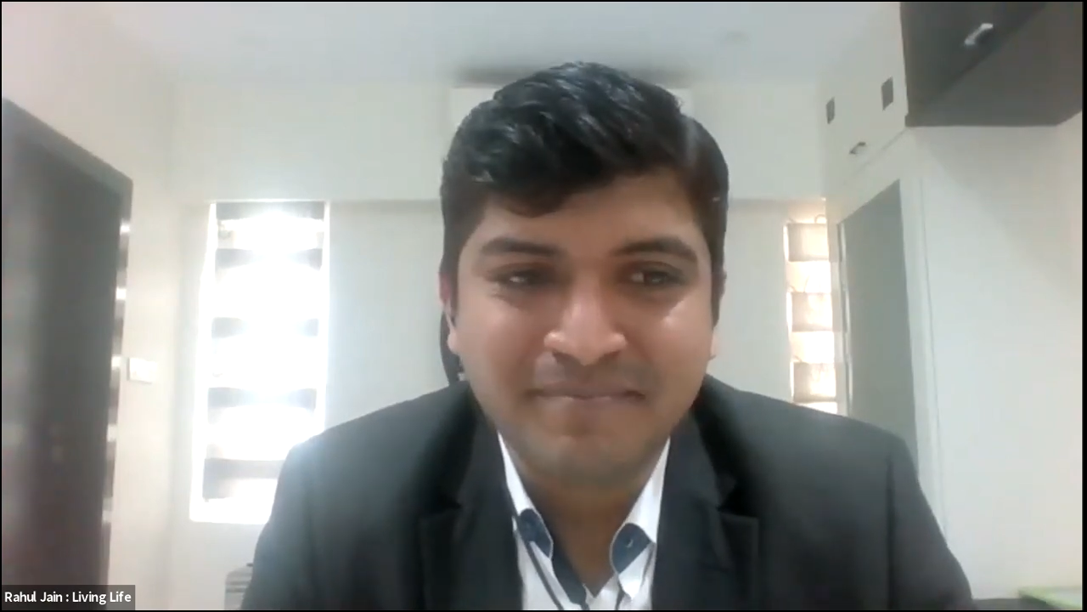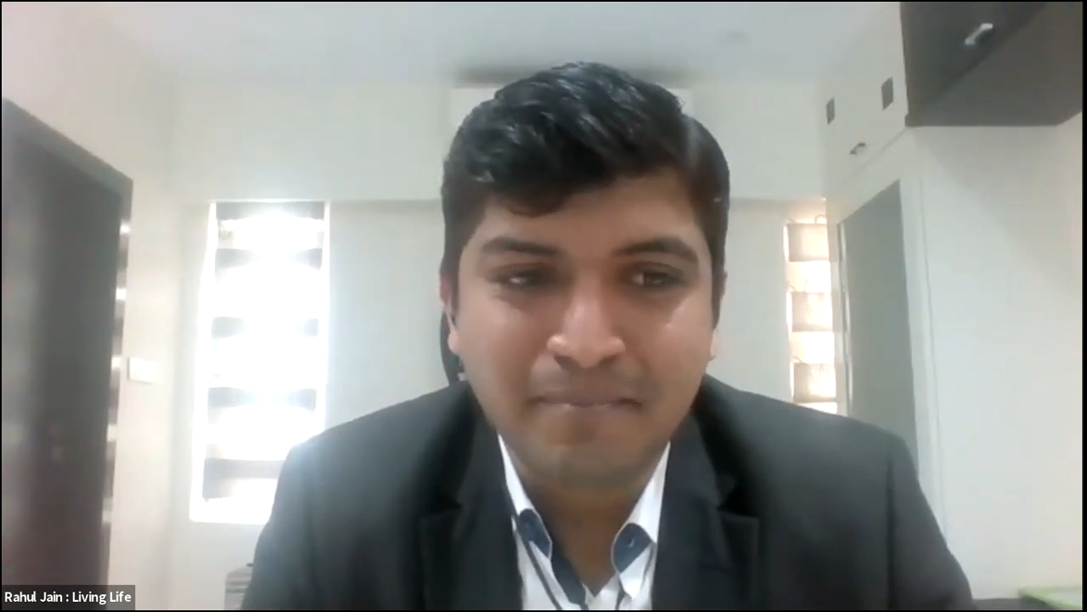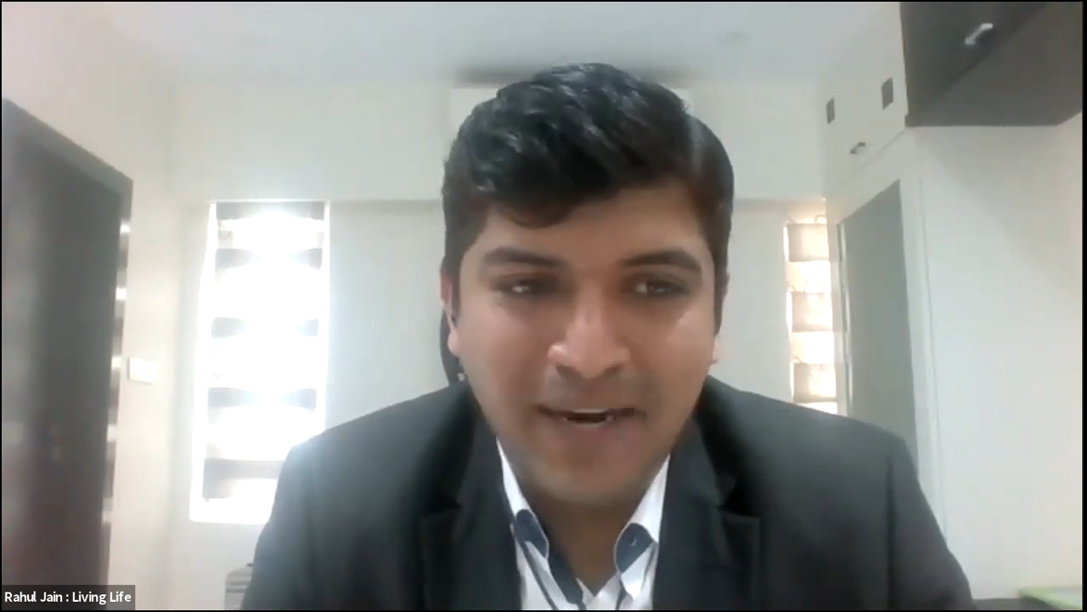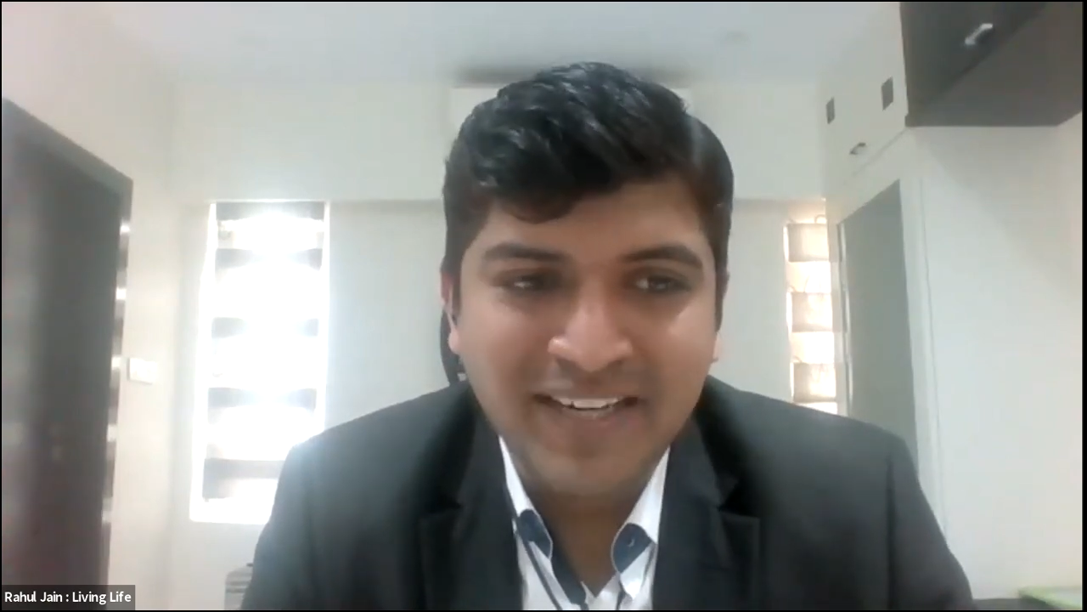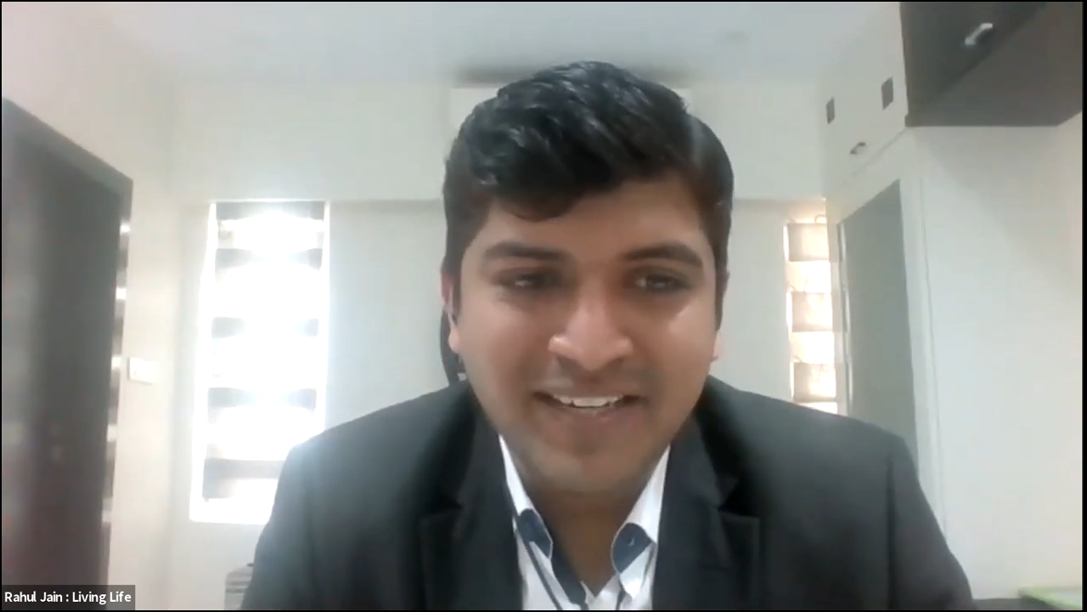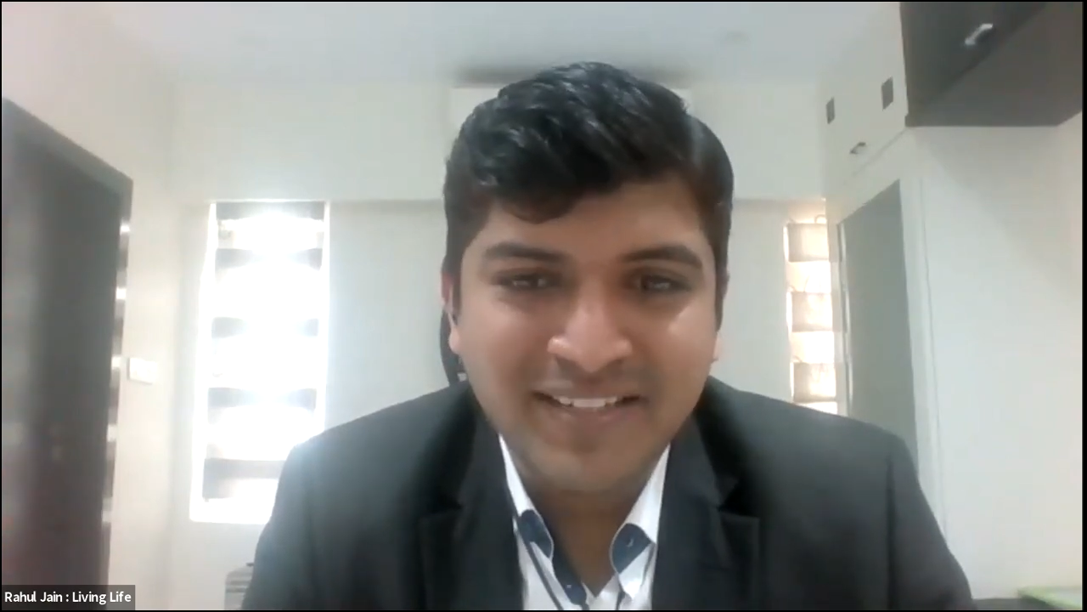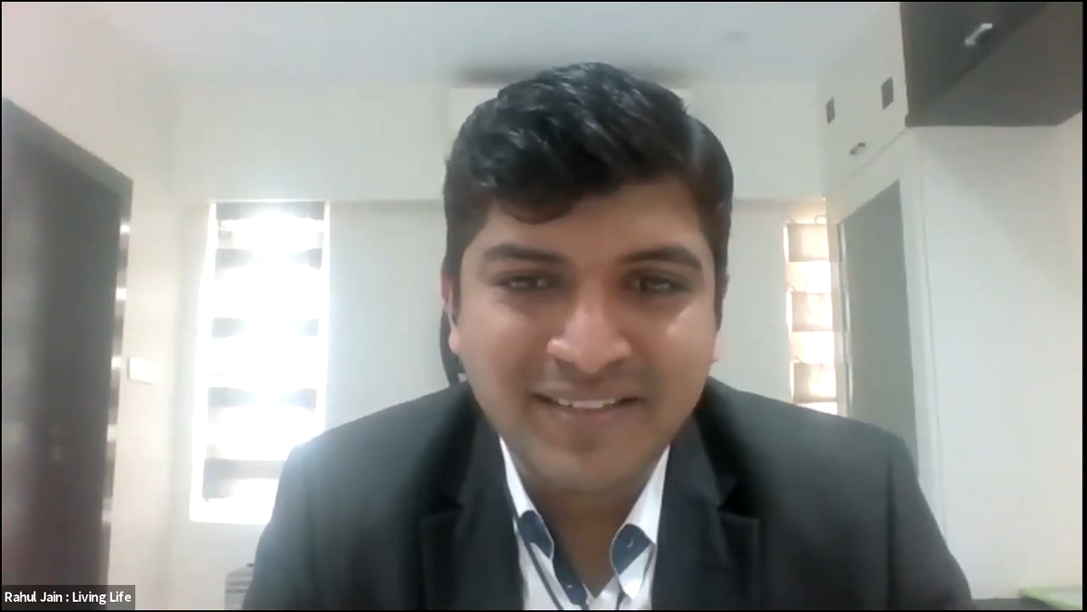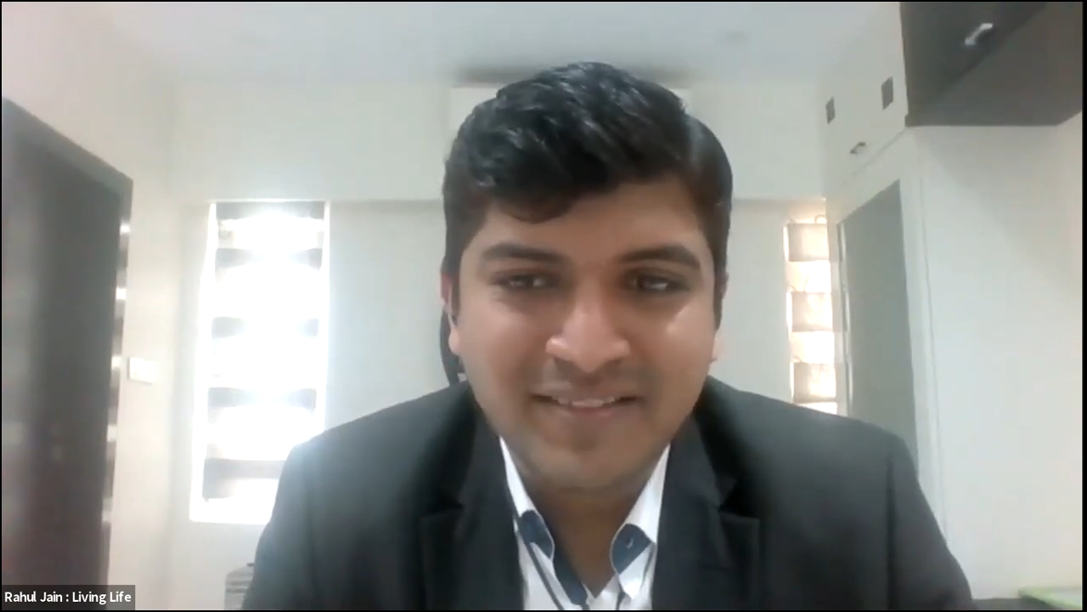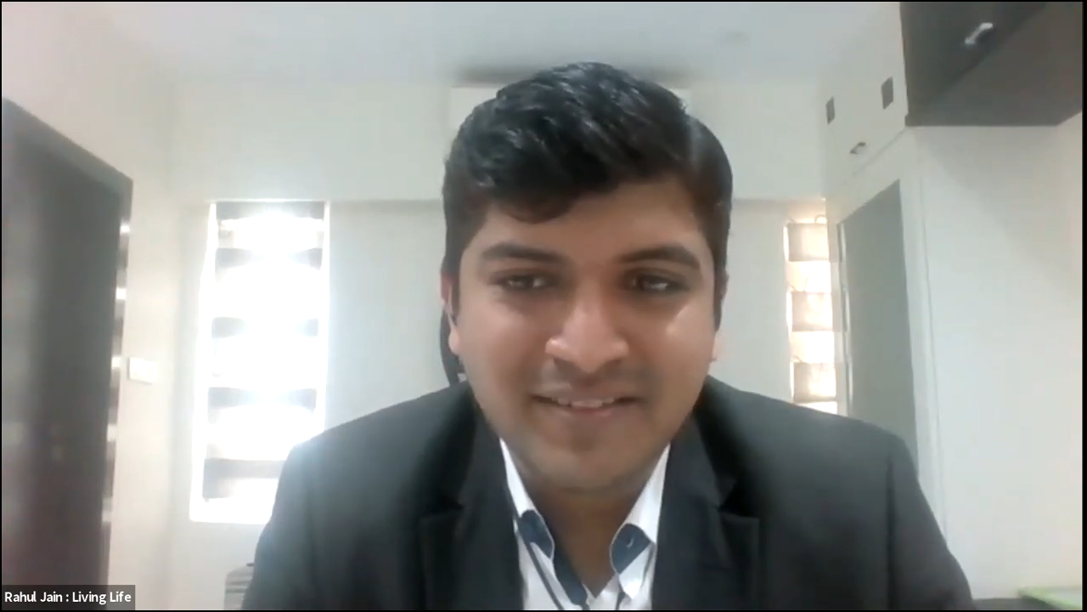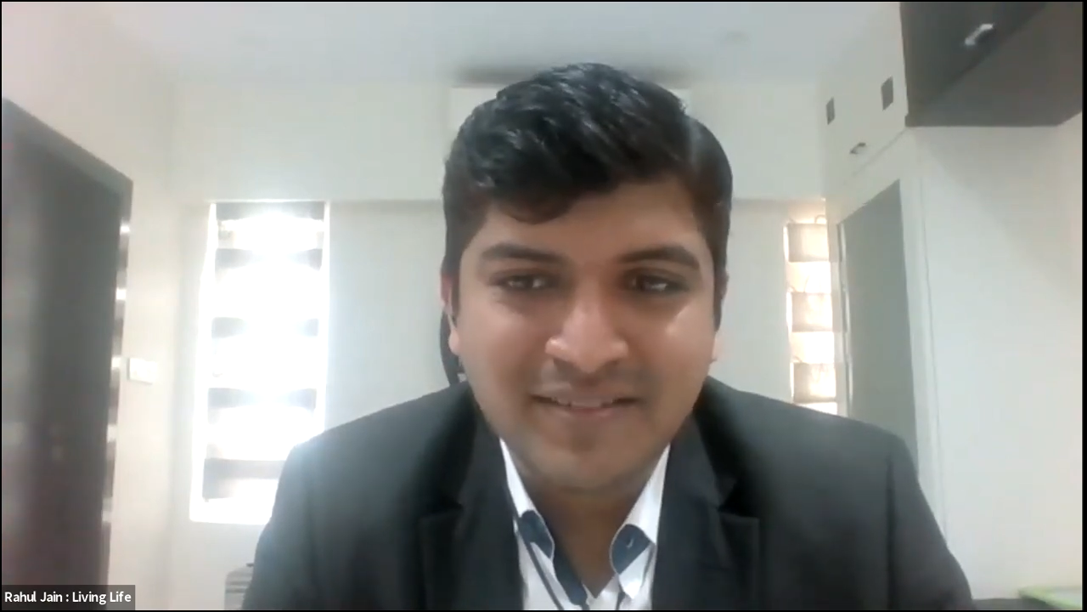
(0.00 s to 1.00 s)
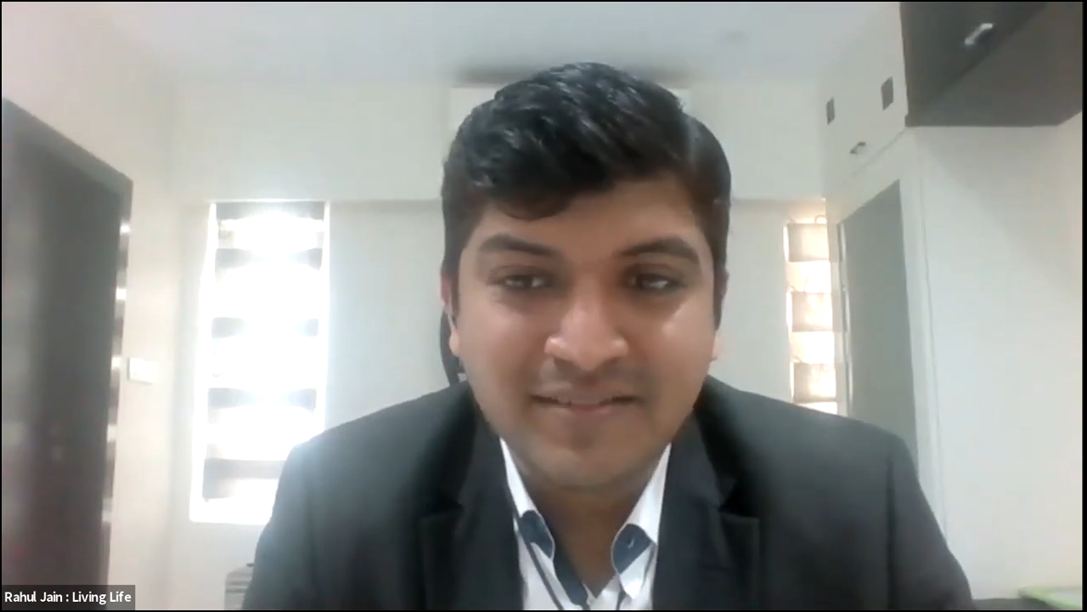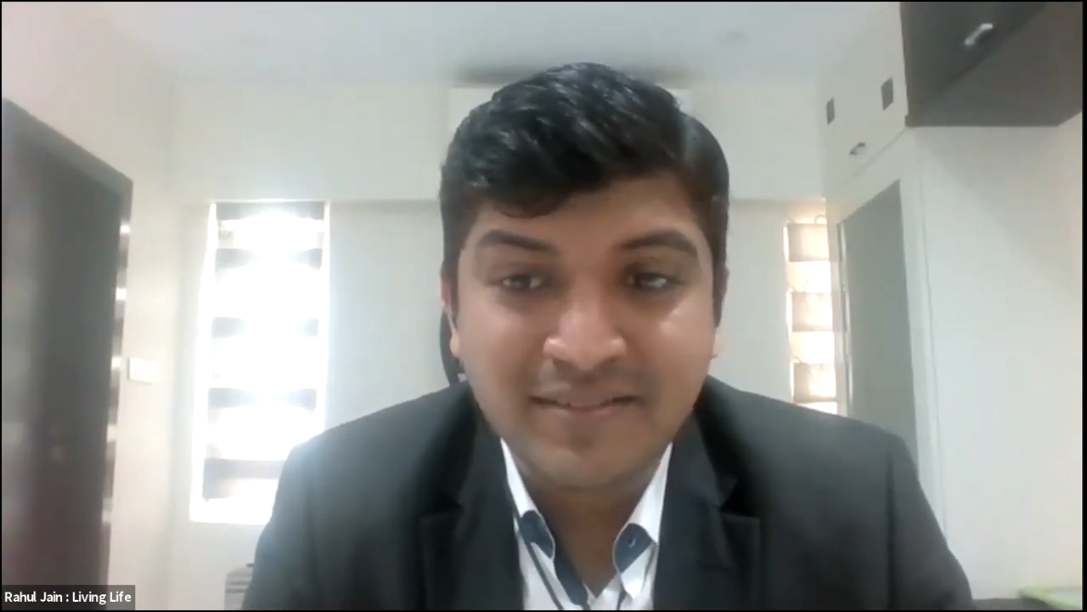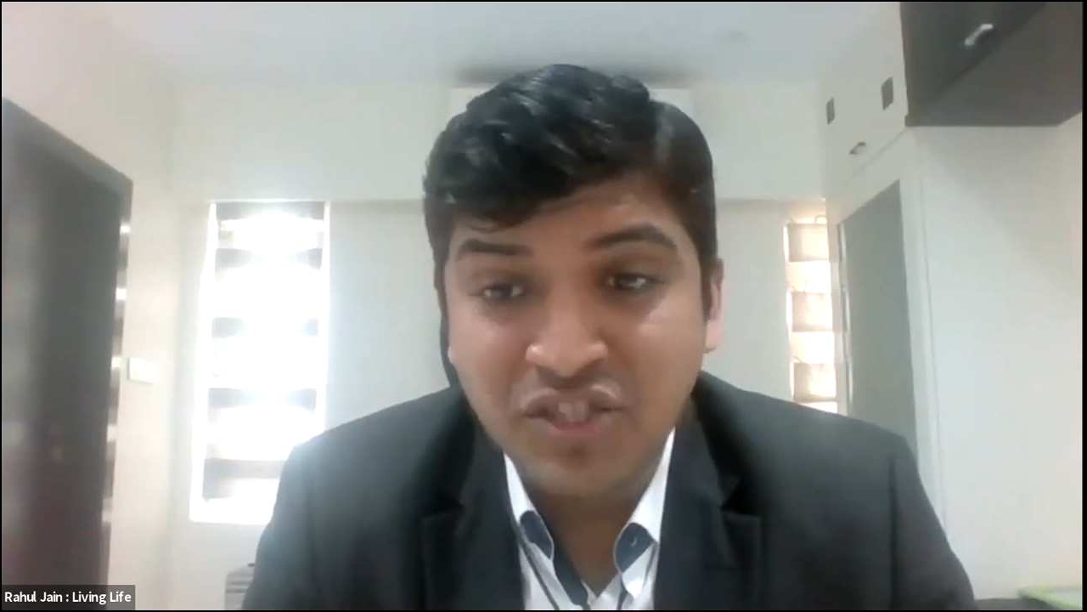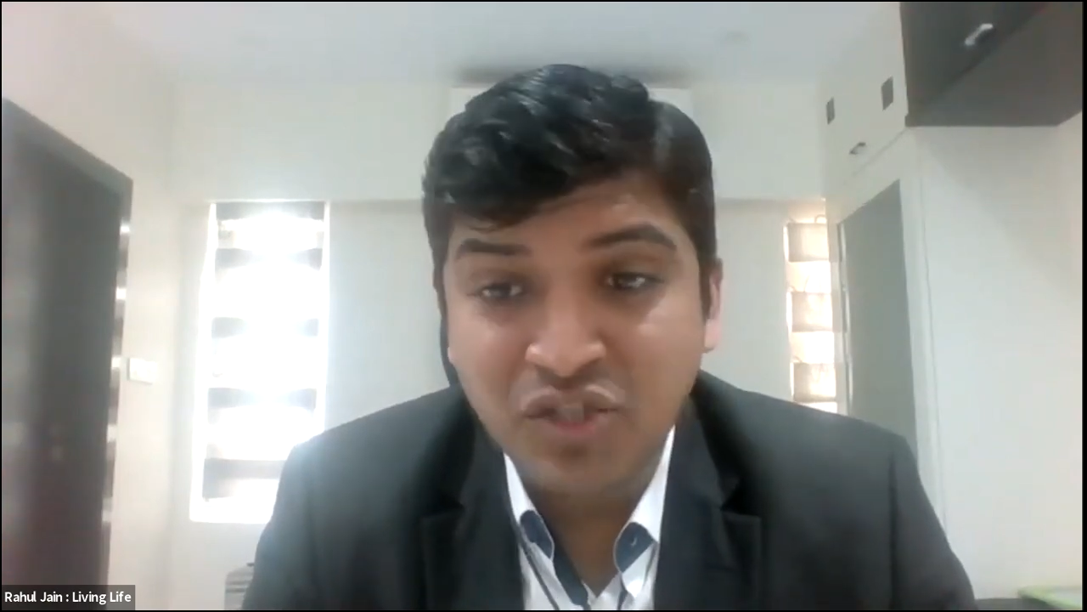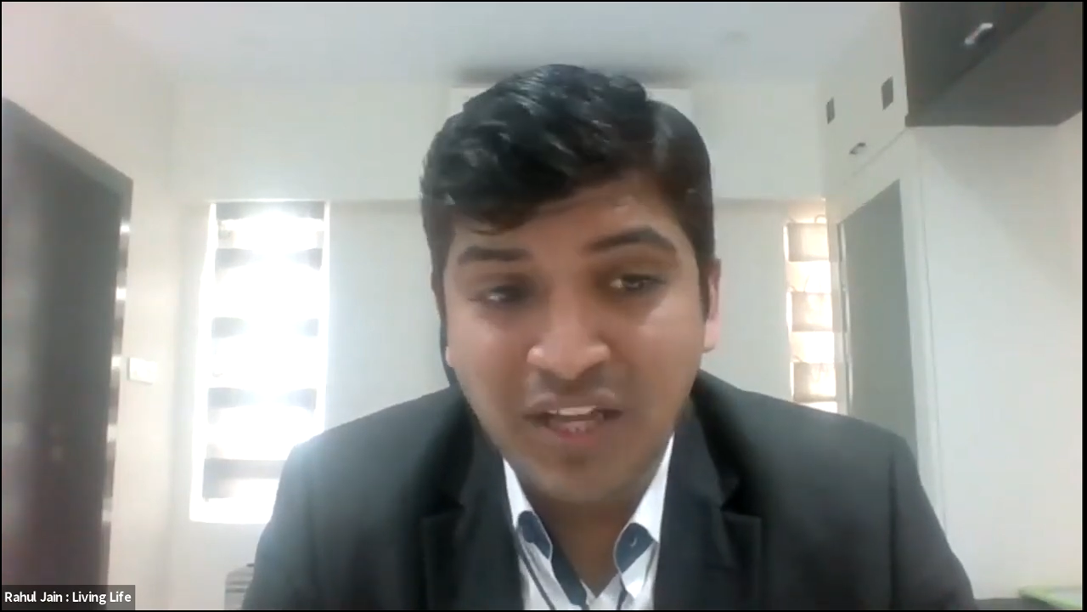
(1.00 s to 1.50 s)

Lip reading: But thanks